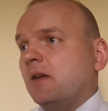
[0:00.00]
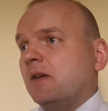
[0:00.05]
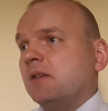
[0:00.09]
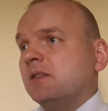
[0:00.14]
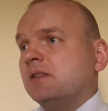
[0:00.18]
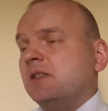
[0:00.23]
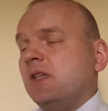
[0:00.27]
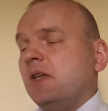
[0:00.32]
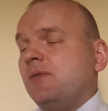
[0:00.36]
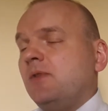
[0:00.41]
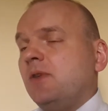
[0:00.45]

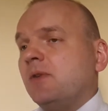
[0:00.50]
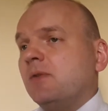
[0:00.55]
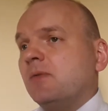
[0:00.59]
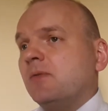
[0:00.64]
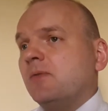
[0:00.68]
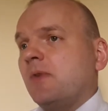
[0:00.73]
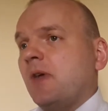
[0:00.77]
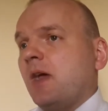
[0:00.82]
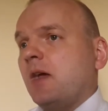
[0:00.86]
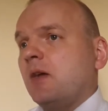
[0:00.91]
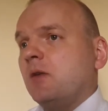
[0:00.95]
see if you can
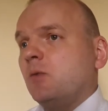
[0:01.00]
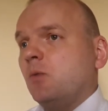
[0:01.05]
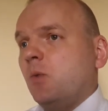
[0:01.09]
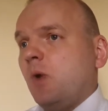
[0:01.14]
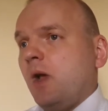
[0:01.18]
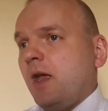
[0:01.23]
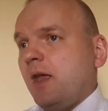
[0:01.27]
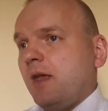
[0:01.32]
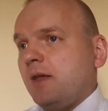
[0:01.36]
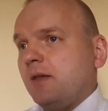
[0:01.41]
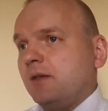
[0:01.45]
find
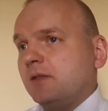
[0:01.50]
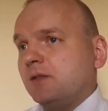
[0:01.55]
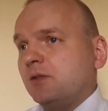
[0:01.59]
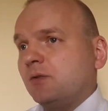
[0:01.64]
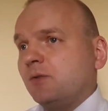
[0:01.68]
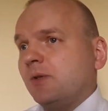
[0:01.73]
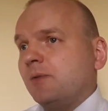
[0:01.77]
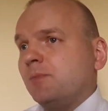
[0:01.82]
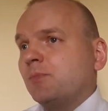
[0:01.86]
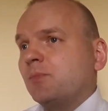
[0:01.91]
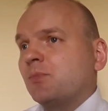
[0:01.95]
ways
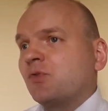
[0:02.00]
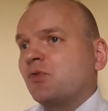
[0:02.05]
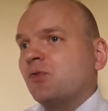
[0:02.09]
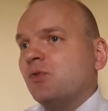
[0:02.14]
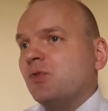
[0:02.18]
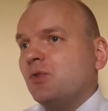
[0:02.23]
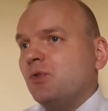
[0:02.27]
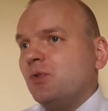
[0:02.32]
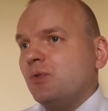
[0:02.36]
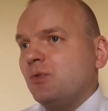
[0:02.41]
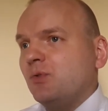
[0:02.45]
to
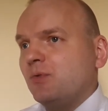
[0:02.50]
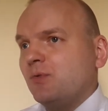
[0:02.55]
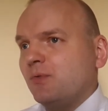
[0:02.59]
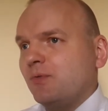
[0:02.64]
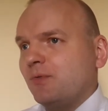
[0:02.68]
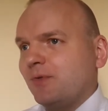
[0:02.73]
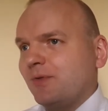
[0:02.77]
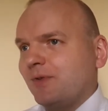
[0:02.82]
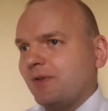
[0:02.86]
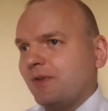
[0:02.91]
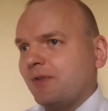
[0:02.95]

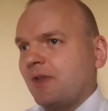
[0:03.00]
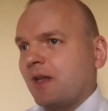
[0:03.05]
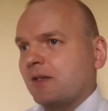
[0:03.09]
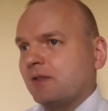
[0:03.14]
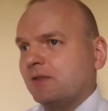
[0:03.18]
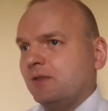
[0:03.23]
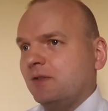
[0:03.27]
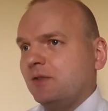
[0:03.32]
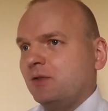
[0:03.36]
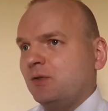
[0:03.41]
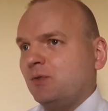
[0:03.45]
improve that
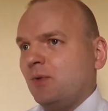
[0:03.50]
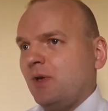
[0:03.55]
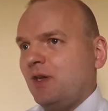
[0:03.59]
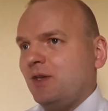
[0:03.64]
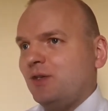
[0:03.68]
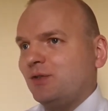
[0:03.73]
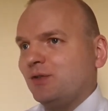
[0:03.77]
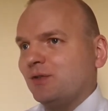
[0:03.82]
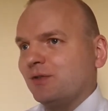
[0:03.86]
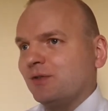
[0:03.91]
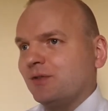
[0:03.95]

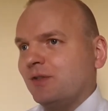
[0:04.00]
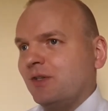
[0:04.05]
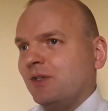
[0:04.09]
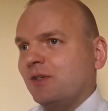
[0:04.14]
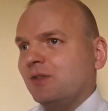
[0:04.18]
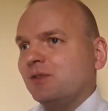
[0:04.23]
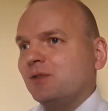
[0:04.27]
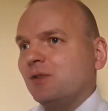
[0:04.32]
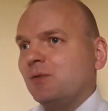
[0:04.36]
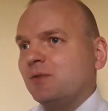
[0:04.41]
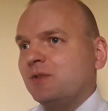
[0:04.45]
situation
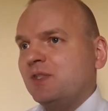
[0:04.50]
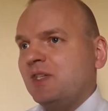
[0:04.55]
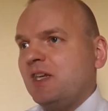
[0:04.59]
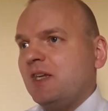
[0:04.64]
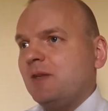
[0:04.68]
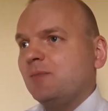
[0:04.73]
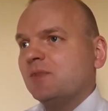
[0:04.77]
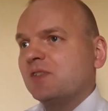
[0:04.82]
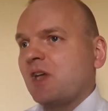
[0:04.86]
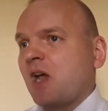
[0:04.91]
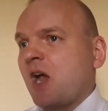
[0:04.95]
so
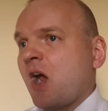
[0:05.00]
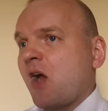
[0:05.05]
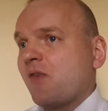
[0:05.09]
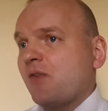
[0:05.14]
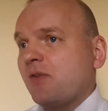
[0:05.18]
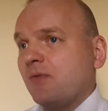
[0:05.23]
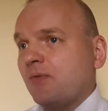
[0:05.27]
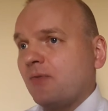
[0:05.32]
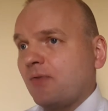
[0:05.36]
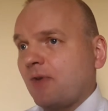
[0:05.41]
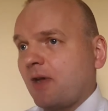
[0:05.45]
teams are
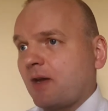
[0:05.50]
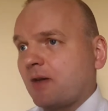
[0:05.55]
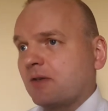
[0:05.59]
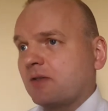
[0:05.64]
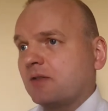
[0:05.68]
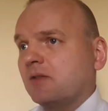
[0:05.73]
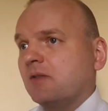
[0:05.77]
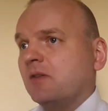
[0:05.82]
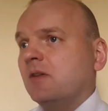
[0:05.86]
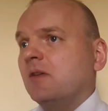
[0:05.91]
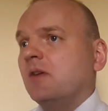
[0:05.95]
in
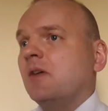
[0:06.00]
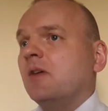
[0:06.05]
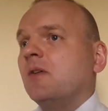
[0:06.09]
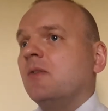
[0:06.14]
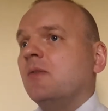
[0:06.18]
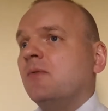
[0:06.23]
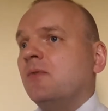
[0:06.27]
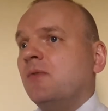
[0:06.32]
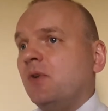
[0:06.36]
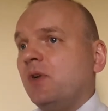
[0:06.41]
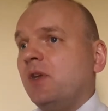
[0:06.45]
fact
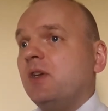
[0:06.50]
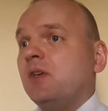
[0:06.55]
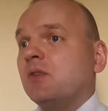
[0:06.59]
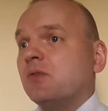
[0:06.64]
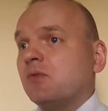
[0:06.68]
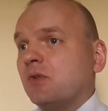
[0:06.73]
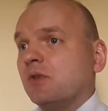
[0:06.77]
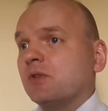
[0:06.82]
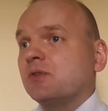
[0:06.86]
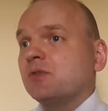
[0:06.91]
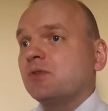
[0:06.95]
fully
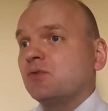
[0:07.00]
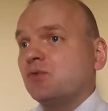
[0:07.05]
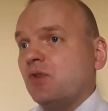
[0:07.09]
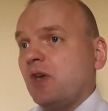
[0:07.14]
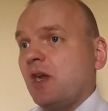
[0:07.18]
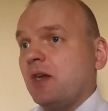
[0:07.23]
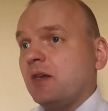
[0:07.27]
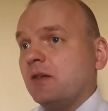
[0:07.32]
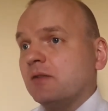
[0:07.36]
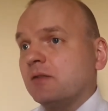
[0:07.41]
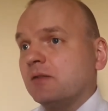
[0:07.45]

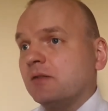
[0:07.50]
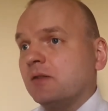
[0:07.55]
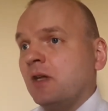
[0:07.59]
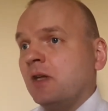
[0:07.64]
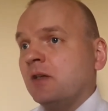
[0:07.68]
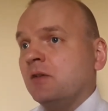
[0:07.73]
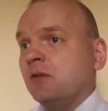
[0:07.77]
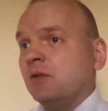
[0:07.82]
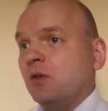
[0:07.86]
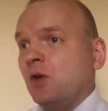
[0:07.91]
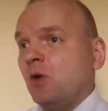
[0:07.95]
cross-trained
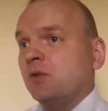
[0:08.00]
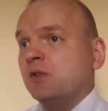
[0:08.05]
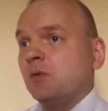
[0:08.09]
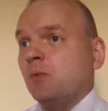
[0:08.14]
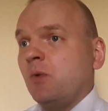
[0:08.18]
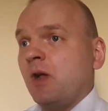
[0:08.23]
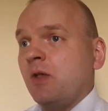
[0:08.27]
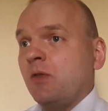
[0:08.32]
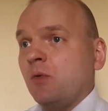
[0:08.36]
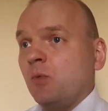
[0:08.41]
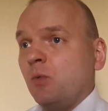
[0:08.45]
and can go to
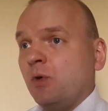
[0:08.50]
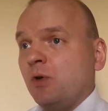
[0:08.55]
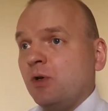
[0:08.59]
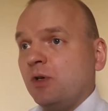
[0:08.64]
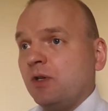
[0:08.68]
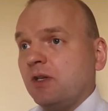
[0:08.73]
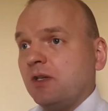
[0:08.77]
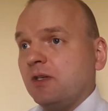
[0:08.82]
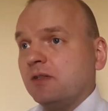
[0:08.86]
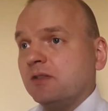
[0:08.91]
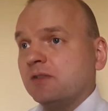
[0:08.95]
where the
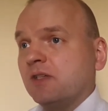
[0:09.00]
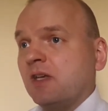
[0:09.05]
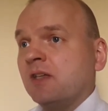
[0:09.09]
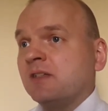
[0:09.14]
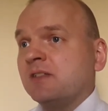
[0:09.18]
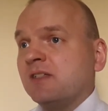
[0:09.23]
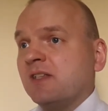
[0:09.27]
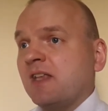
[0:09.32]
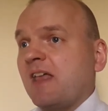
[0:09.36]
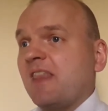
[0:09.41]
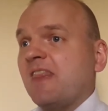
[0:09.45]
work is, and
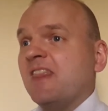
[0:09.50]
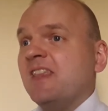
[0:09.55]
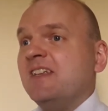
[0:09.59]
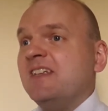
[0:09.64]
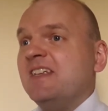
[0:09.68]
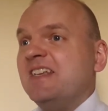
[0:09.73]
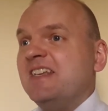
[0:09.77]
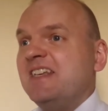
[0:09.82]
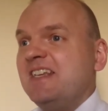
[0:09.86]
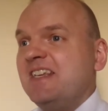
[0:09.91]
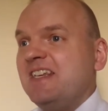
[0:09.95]
so that the
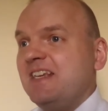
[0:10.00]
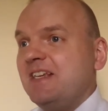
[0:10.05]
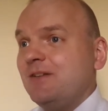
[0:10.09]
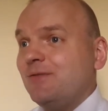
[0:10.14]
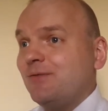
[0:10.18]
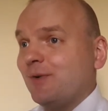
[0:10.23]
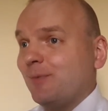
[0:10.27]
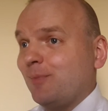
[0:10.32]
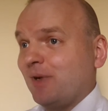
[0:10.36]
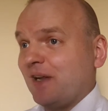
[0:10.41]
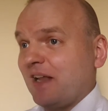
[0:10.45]
need
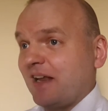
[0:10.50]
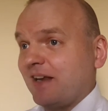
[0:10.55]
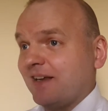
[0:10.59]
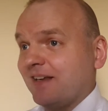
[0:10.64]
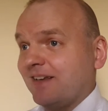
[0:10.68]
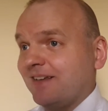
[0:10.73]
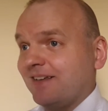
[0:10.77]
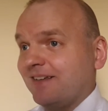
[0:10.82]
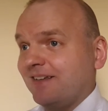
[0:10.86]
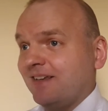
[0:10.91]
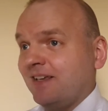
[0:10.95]
for planning
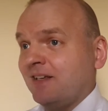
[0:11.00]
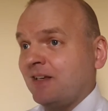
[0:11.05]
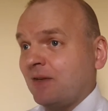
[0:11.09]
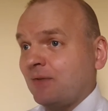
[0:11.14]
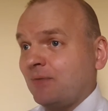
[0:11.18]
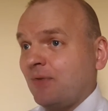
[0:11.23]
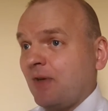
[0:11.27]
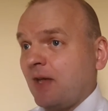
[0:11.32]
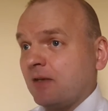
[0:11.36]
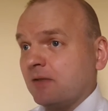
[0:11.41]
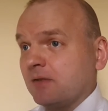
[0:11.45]
in
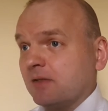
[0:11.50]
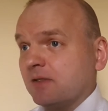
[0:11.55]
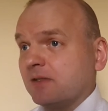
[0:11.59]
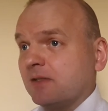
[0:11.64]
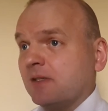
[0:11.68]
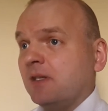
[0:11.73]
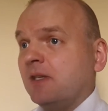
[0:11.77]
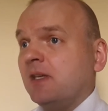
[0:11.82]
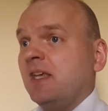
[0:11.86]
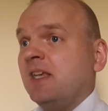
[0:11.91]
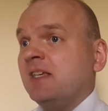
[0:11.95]
advance
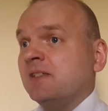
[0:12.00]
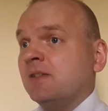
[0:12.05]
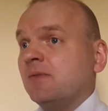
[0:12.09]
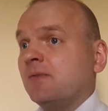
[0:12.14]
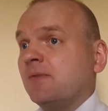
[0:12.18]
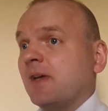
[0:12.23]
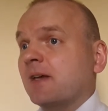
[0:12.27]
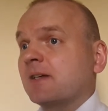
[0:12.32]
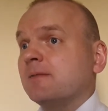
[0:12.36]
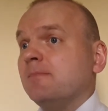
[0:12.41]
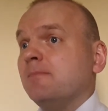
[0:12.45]
is in
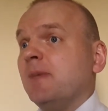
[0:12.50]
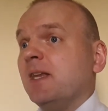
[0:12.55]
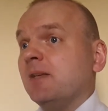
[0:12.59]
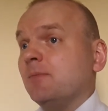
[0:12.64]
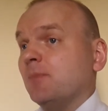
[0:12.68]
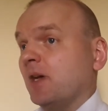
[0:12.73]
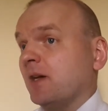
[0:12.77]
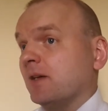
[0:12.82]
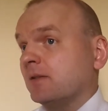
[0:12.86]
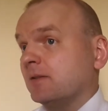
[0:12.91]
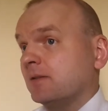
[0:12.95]
fact
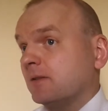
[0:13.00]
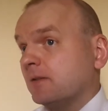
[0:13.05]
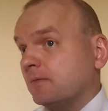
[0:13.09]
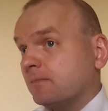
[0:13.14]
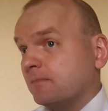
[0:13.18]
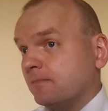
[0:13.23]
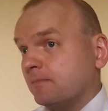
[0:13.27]
minimized.